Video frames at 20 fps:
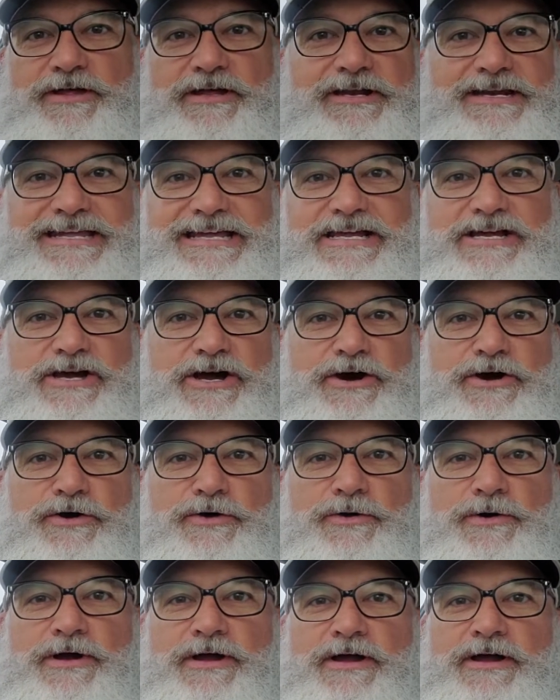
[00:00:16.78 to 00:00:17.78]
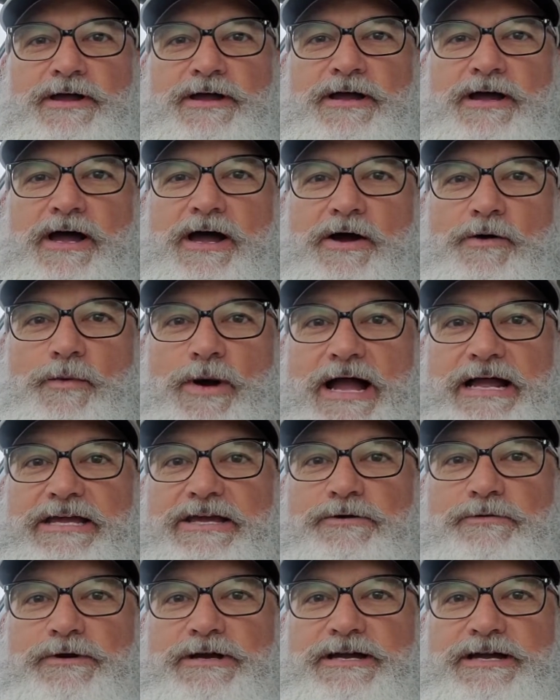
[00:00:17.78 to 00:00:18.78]
Nico
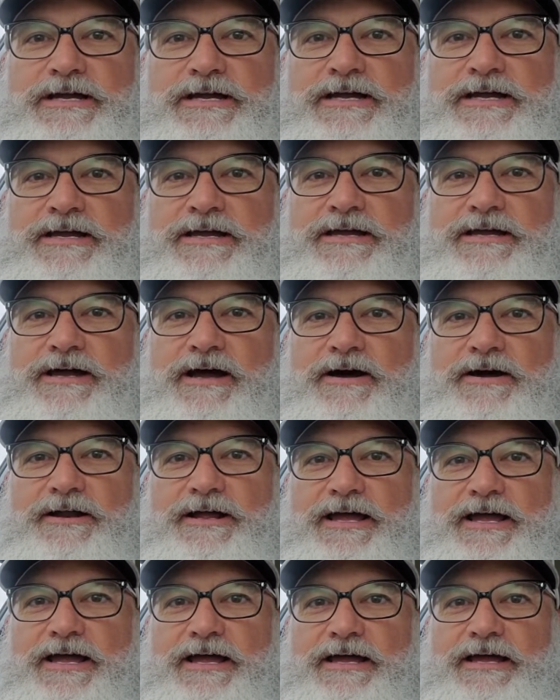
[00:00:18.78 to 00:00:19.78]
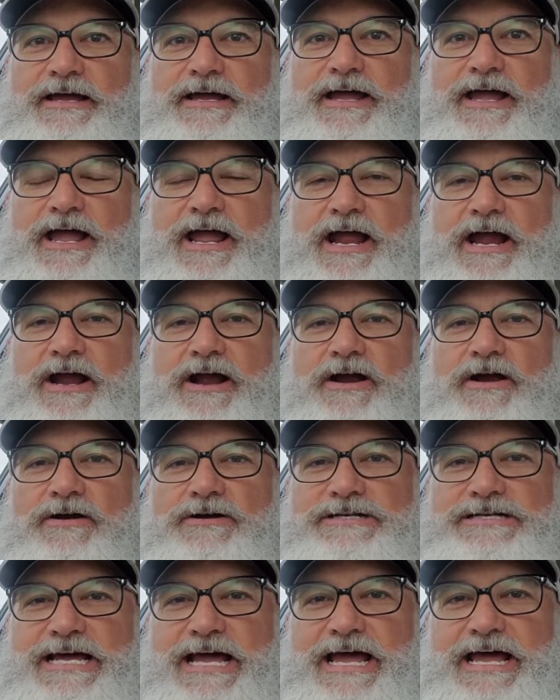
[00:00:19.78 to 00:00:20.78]
wacky rig on a
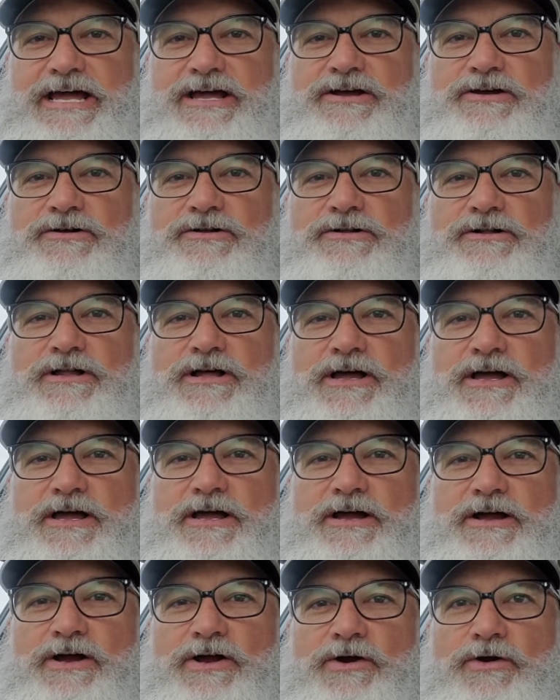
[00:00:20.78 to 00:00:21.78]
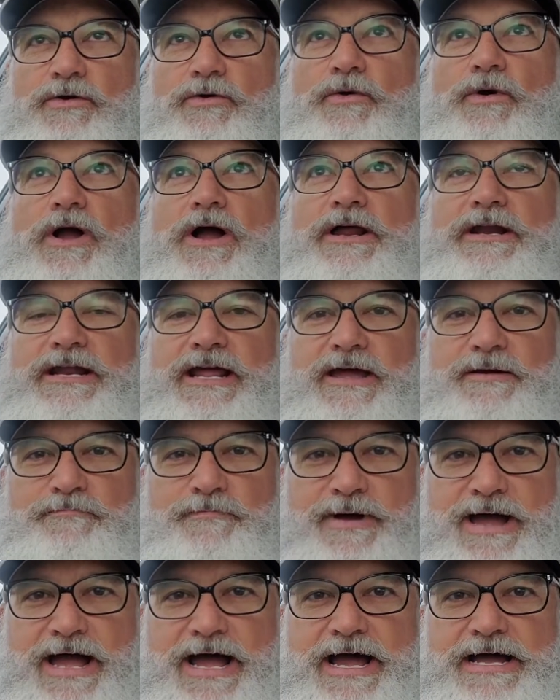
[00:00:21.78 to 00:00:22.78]
airtail grande
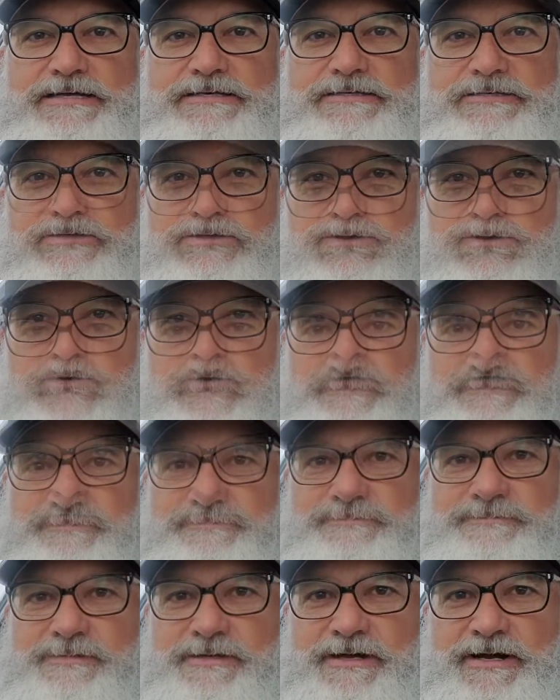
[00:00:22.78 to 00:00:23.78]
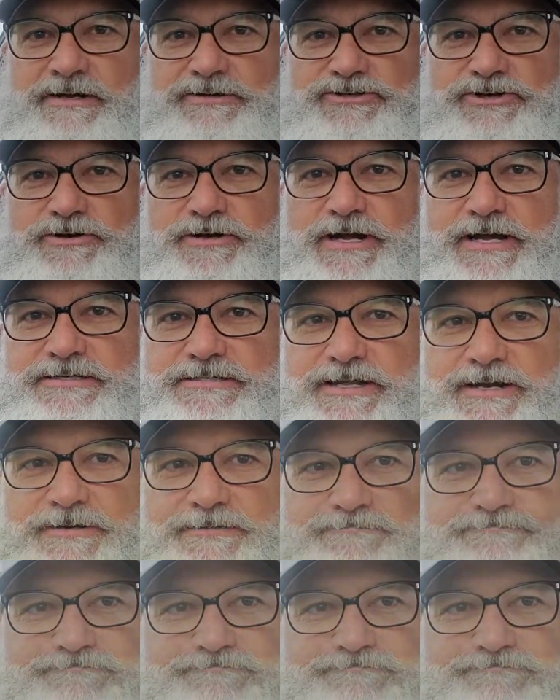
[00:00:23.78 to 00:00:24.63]
bass lure. I'll show you guys later.